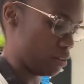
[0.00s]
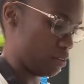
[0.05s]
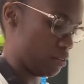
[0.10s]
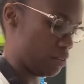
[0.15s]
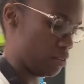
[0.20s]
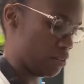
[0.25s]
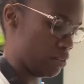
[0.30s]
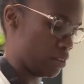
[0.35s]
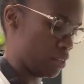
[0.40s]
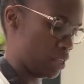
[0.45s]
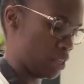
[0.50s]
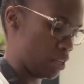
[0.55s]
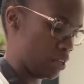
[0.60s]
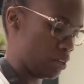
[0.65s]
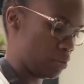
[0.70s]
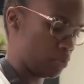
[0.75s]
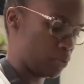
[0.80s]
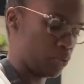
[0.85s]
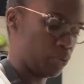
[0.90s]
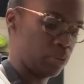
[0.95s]
and then
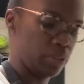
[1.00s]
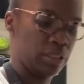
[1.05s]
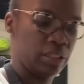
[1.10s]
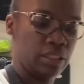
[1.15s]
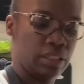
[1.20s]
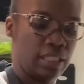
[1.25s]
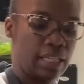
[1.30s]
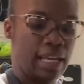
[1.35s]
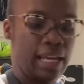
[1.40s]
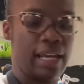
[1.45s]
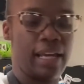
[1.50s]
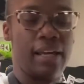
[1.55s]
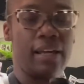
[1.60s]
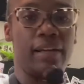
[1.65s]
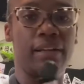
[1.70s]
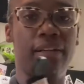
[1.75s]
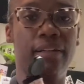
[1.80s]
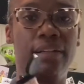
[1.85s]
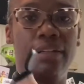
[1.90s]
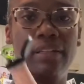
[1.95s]
I'm going to
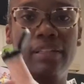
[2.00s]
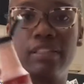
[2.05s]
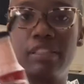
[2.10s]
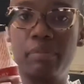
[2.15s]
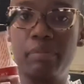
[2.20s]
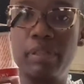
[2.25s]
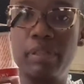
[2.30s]
add some